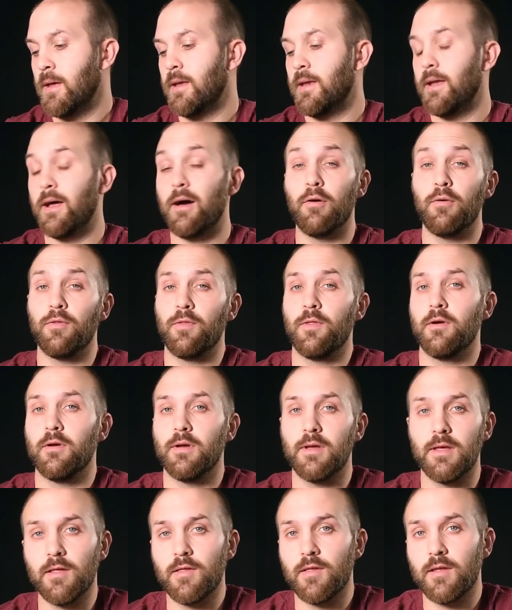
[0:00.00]
Now, there
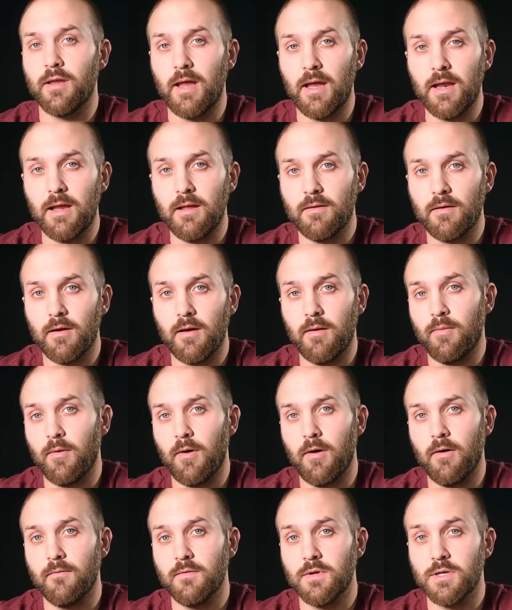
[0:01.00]
isn't any type
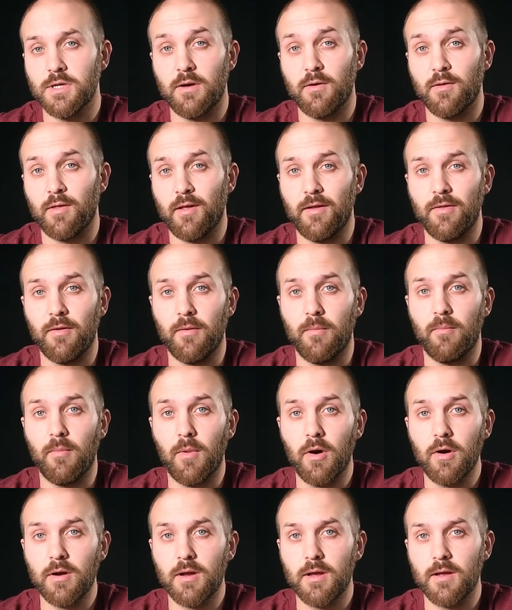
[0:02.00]
of gels on the
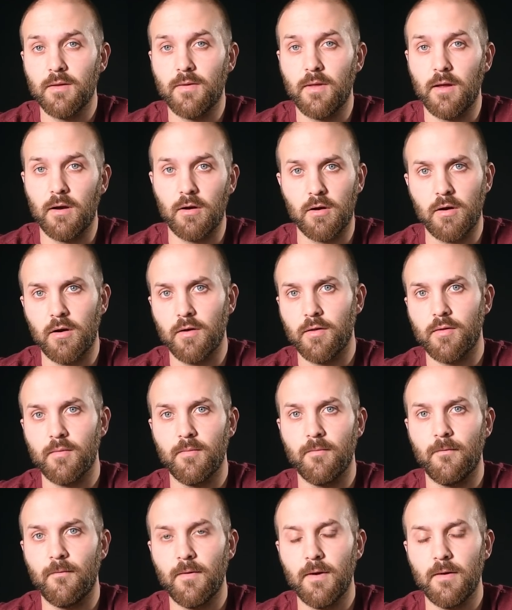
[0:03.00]
market that are
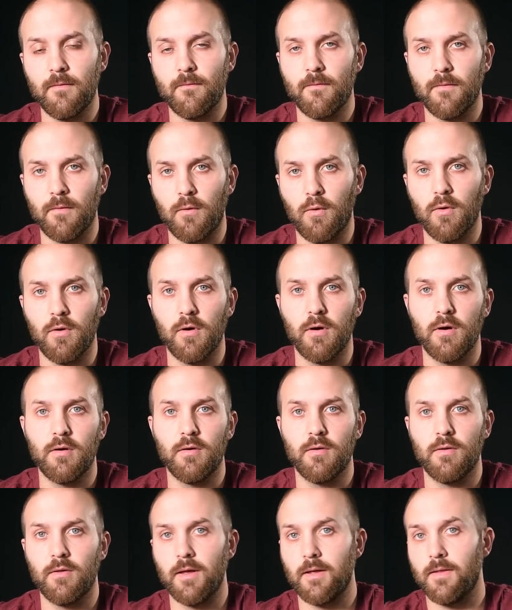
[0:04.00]
custom fit
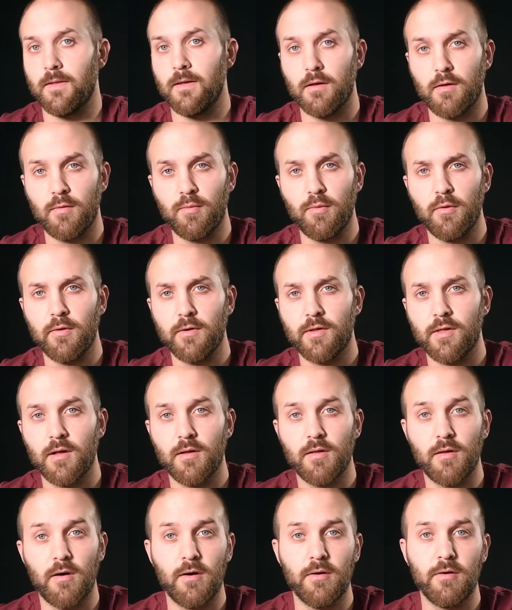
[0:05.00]
for like the Xplor
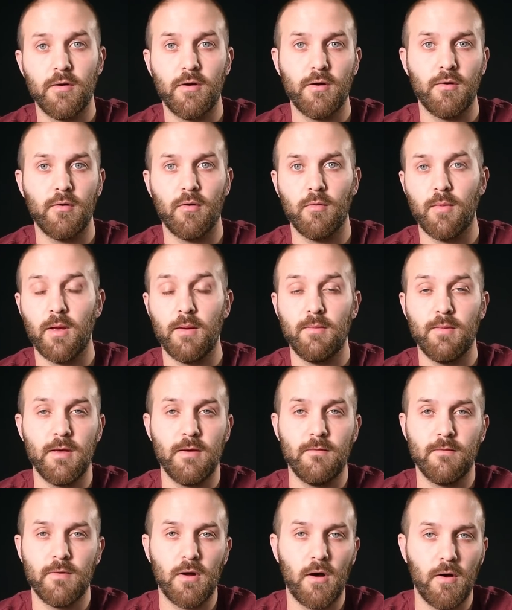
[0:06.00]
600 or maybe
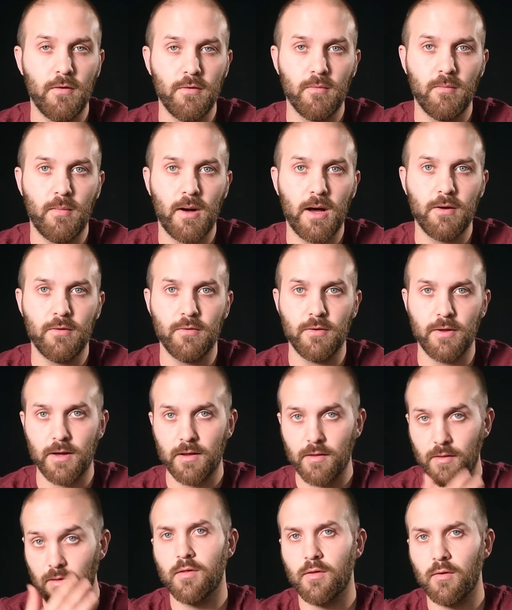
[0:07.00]
even other
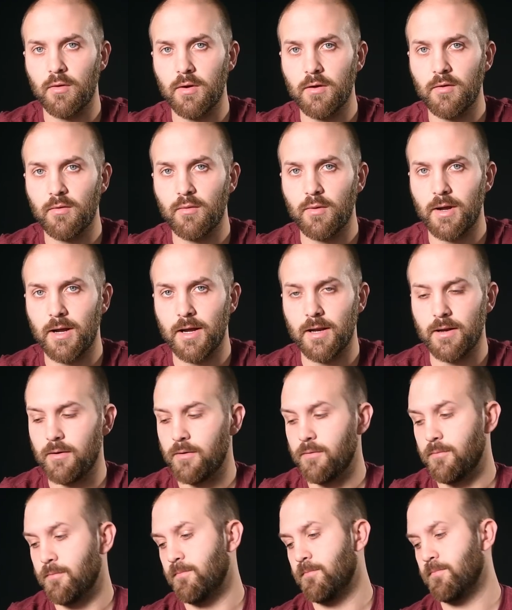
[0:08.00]
monolights. So here's what I
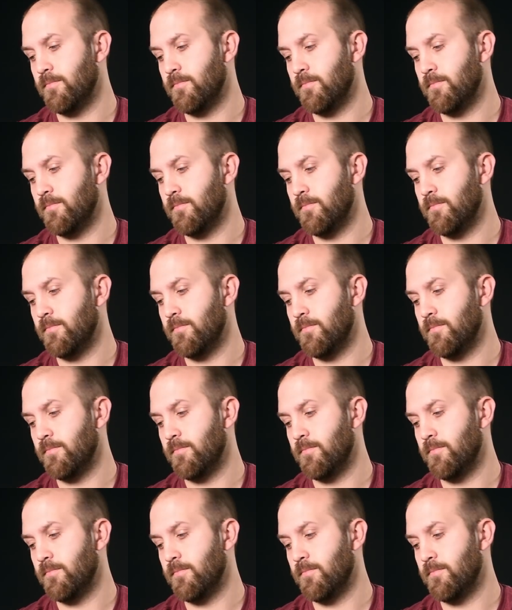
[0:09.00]
do.